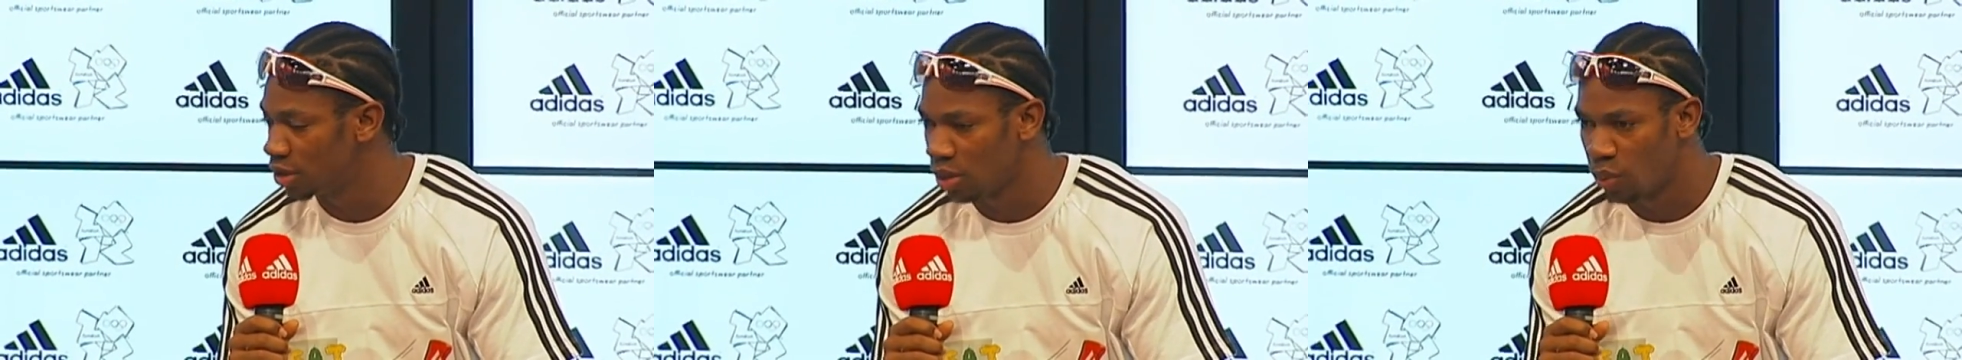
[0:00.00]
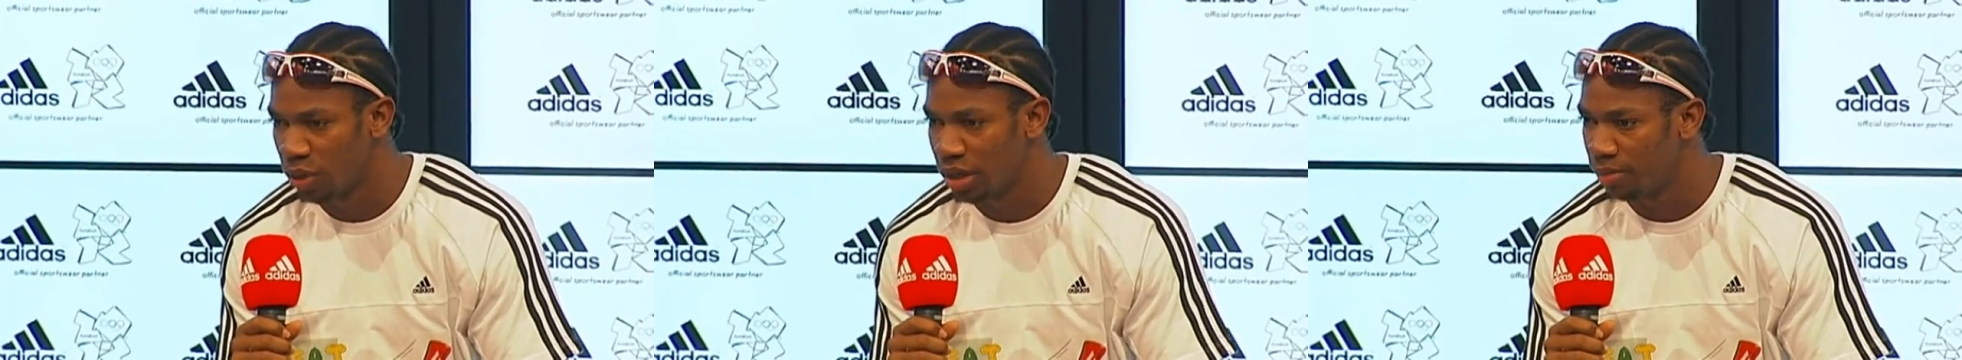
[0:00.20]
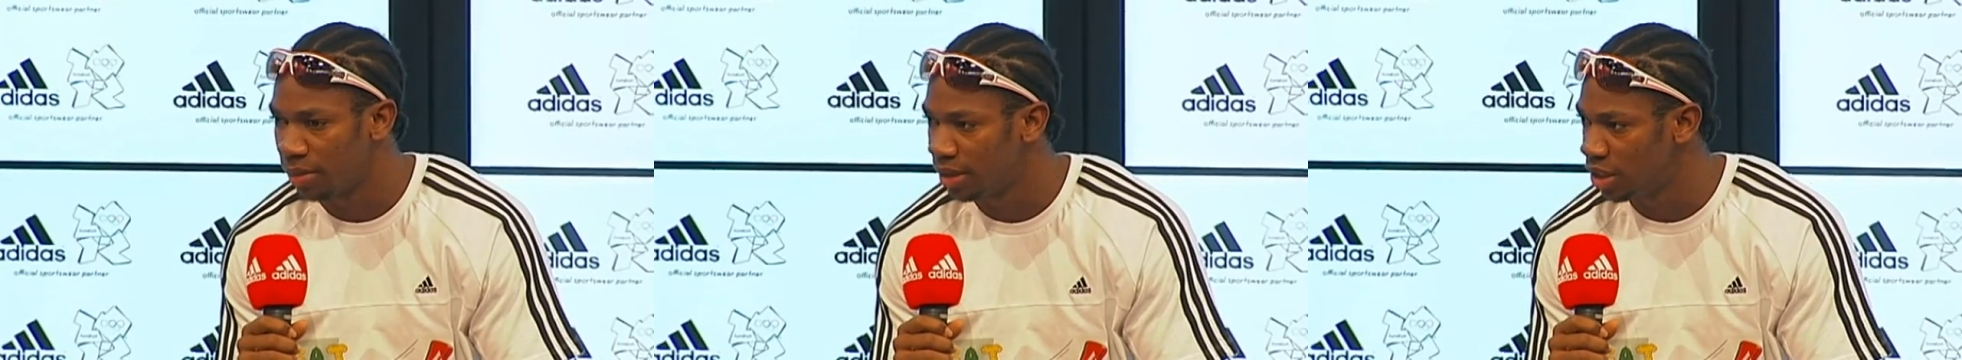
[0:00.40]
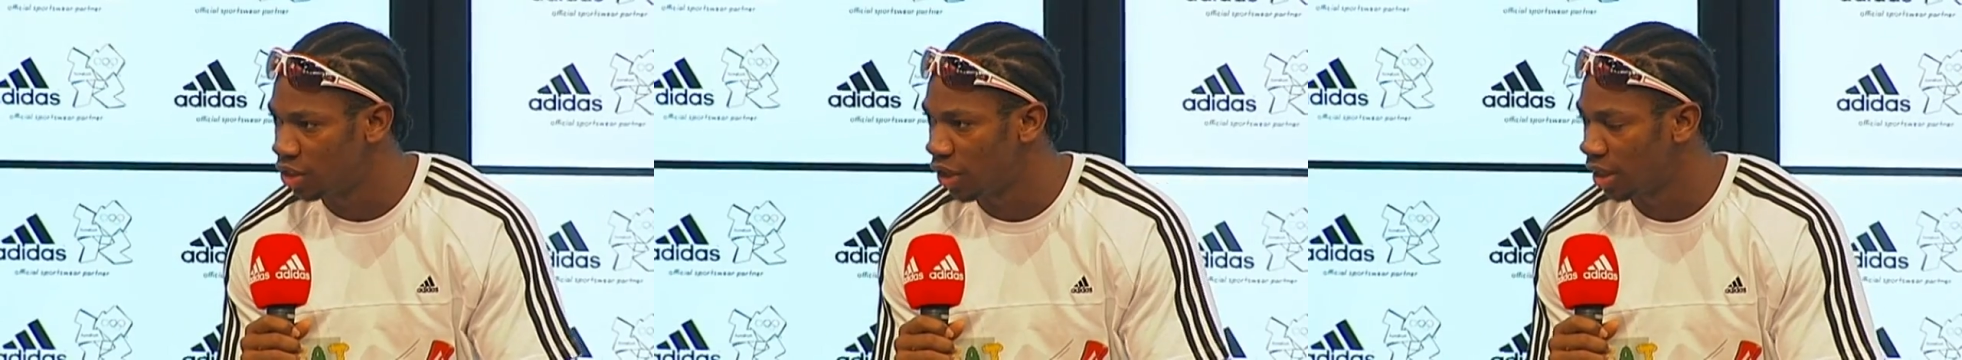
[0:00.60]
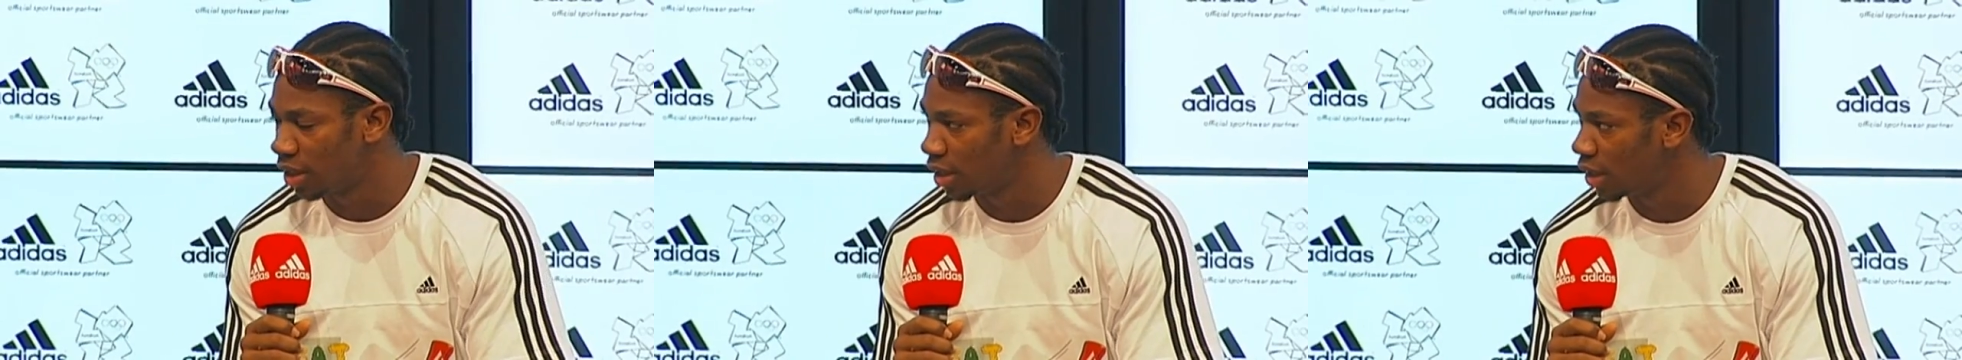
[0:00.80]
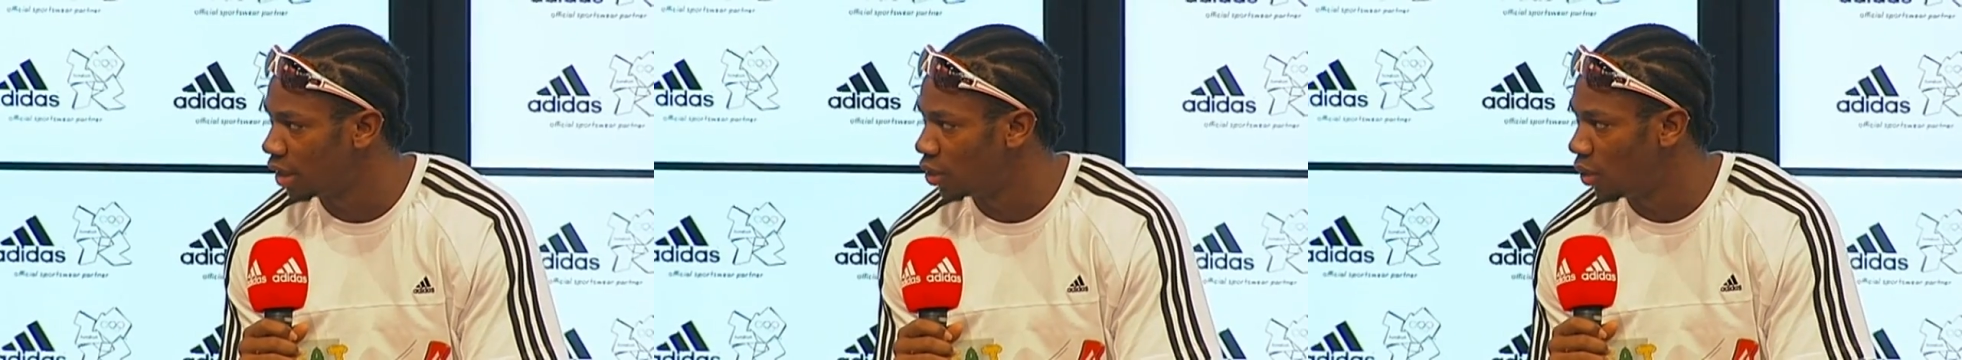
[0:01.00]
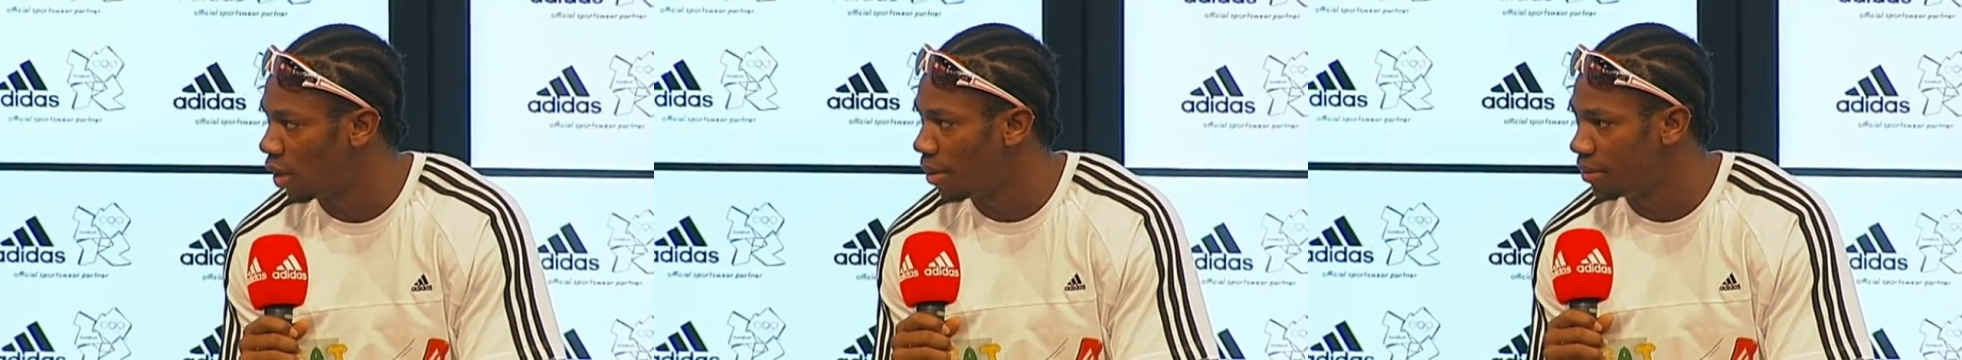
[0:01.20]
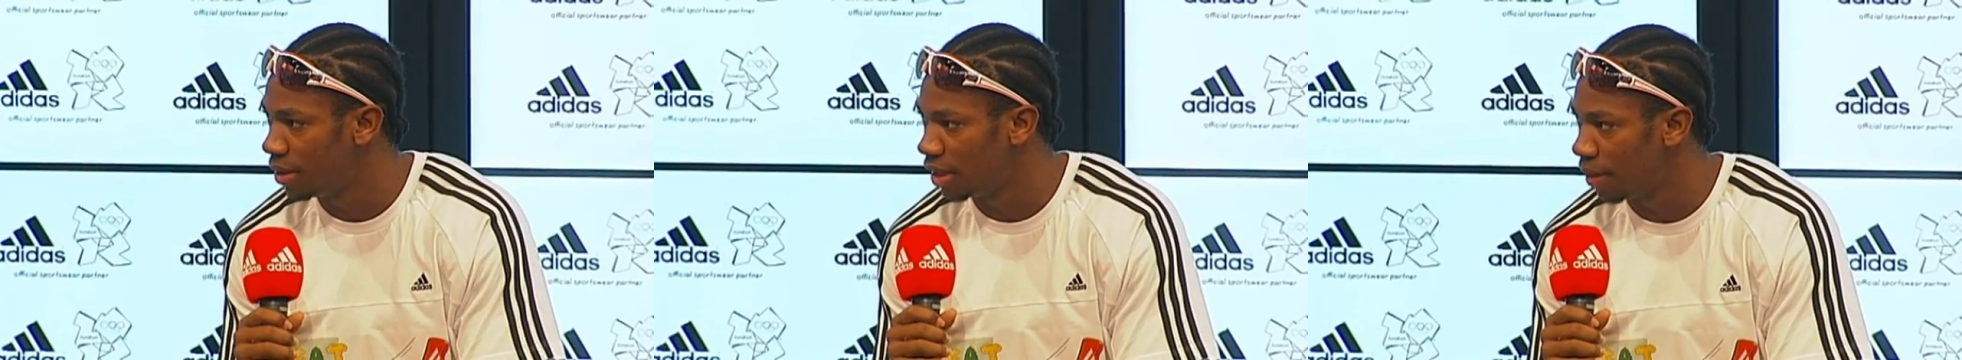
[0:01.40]
So when I'm on the track, you know,
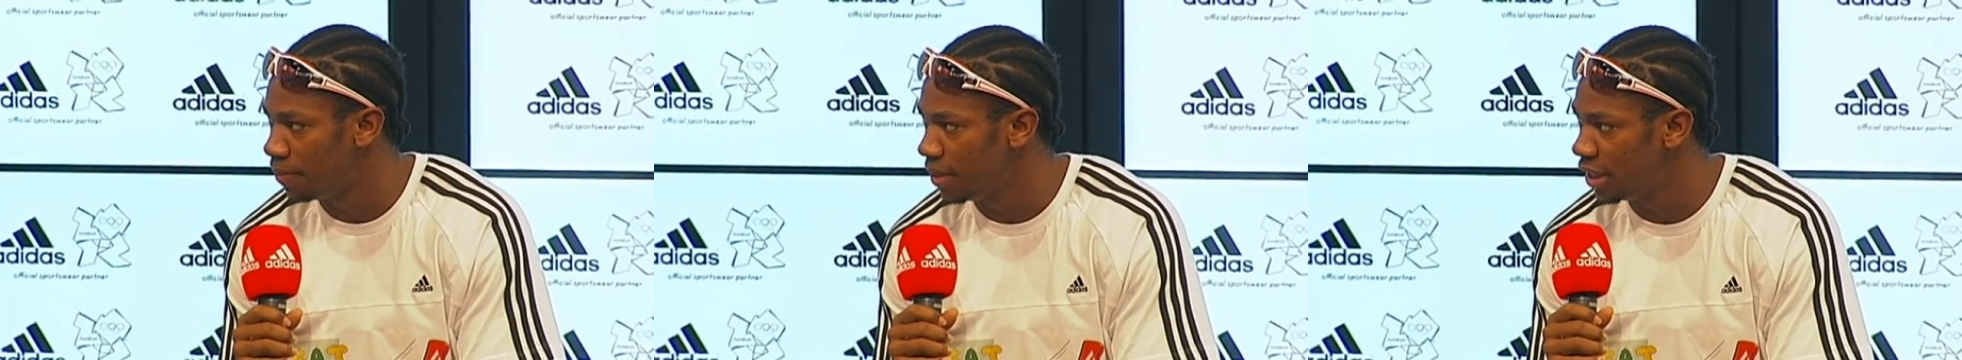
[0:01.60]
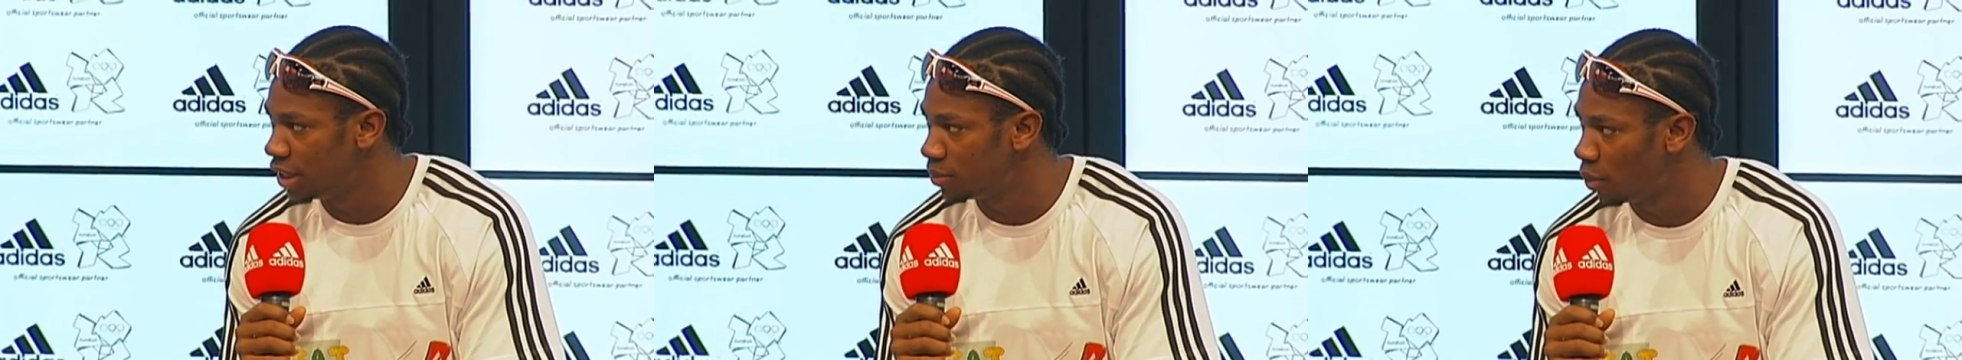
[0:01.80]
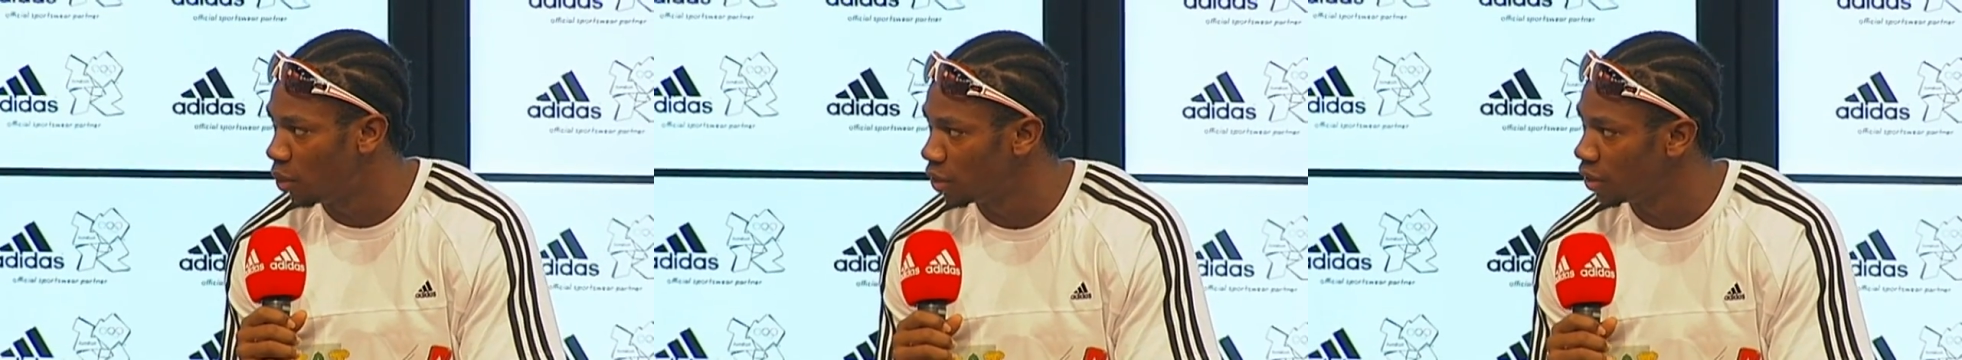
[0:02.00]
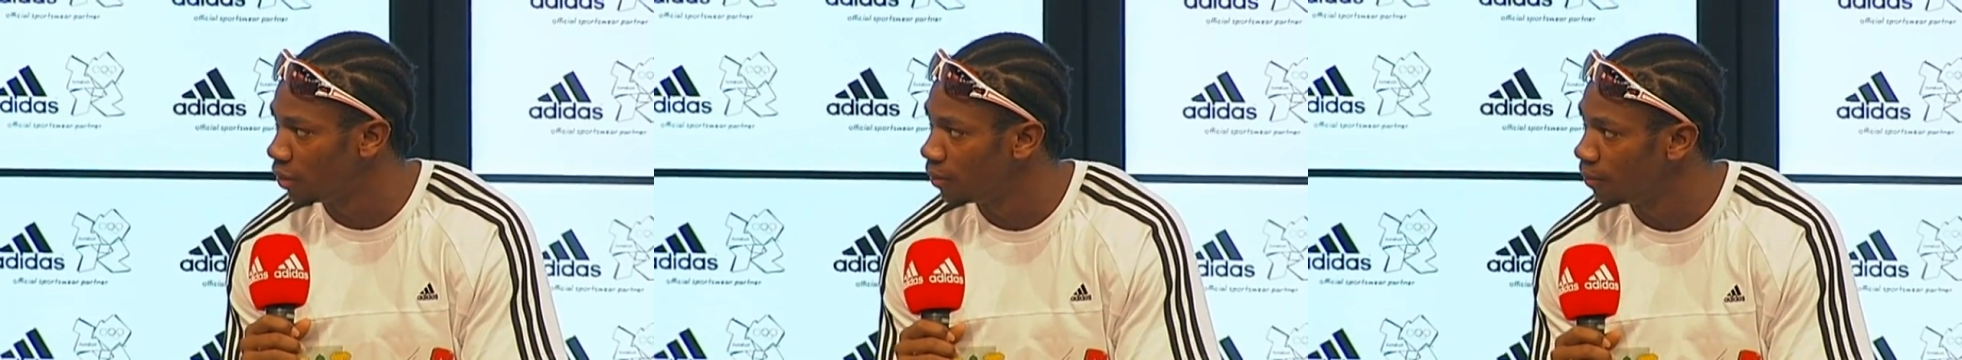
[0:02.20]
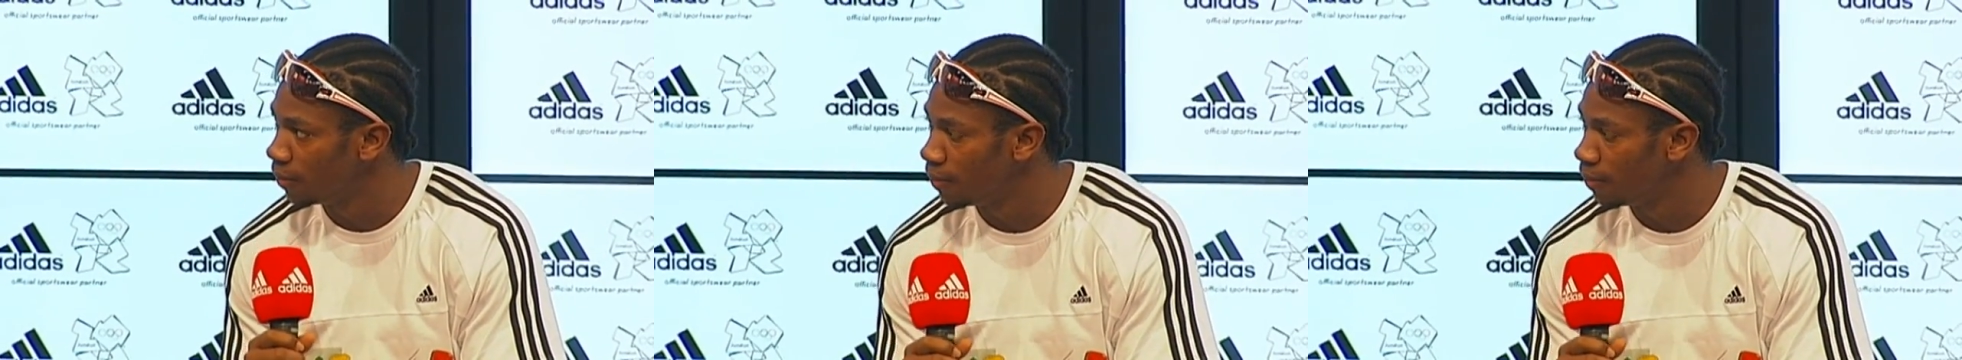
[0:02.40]
I'm in that beast mode.